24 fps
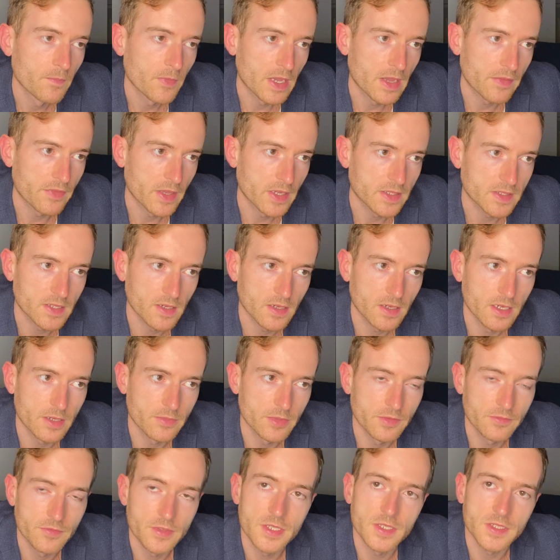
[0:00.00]
at that time,
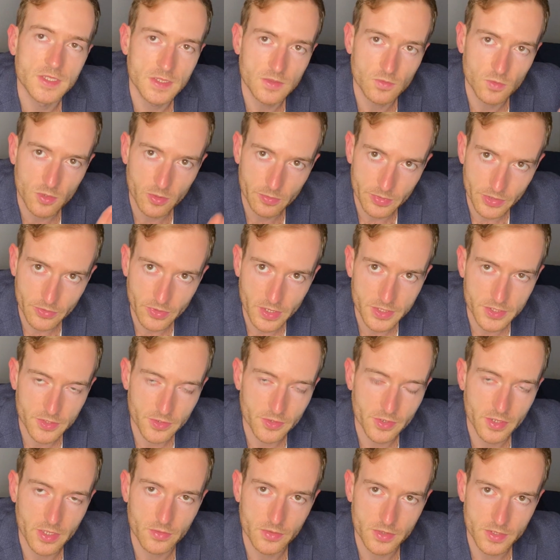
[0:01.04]
and Venus will be
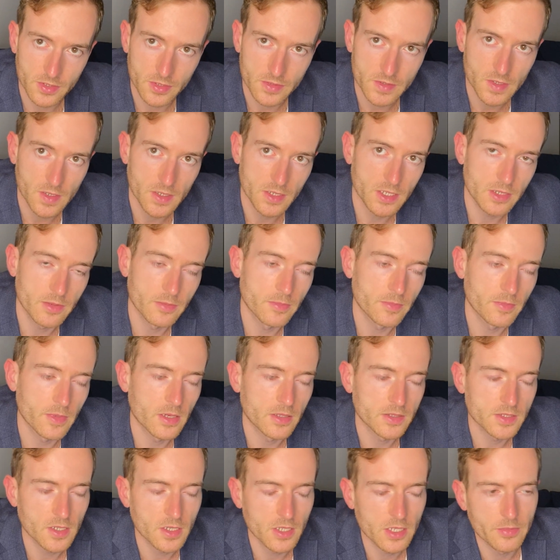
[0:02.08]
retrograde, which I'll talk in,
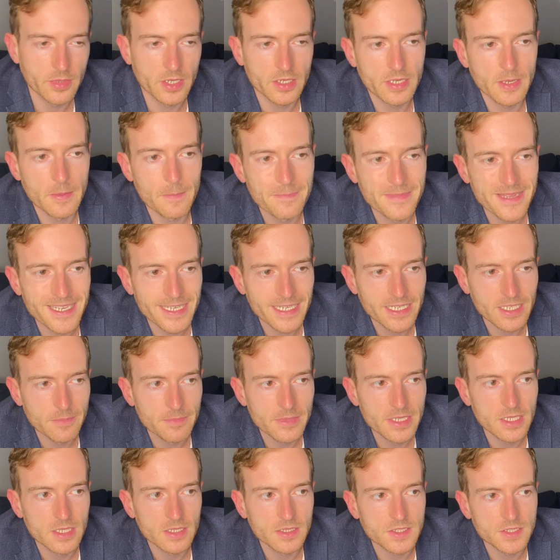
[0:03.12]
talk about in a, min, in a
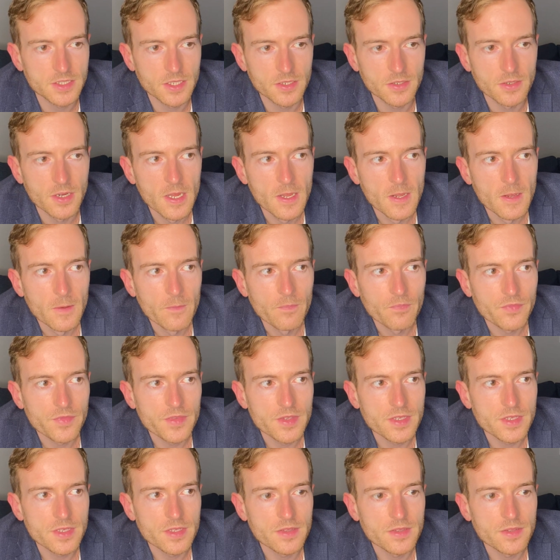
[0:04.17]
minute. So
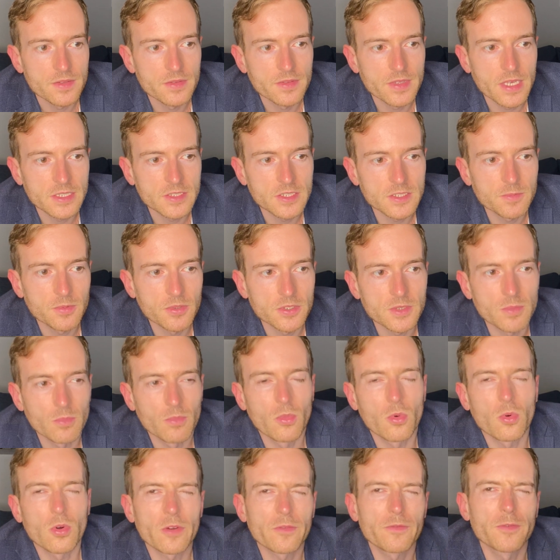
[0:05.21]
the that just puts
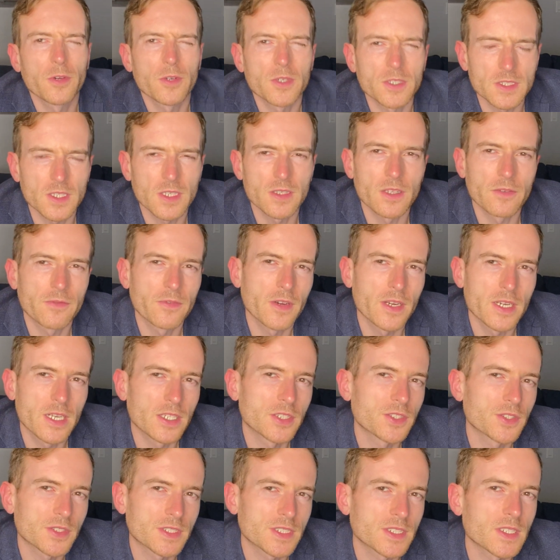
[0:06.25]
more focus on the
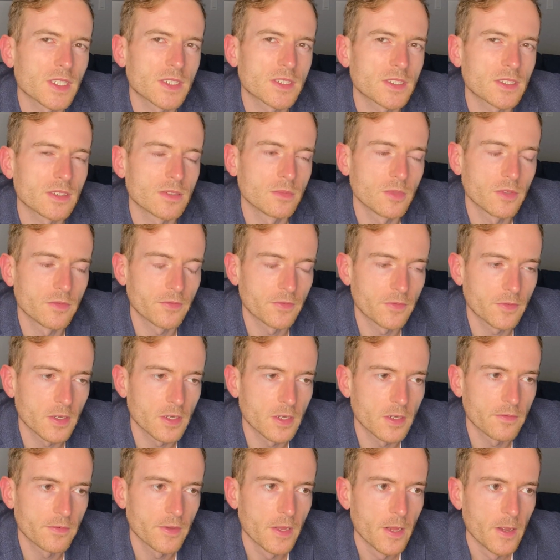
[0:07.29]
financial system of,
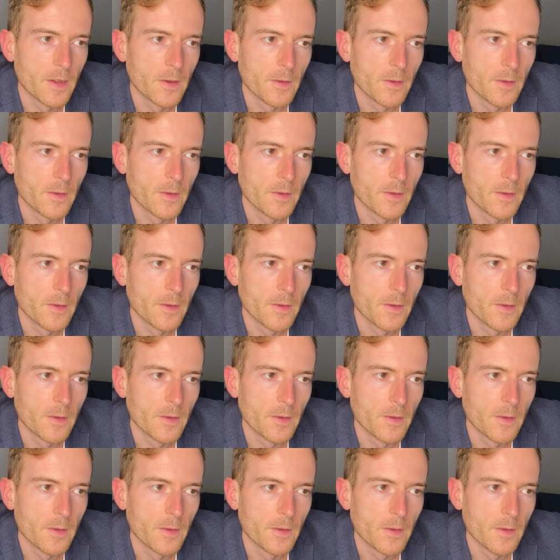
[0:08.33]
of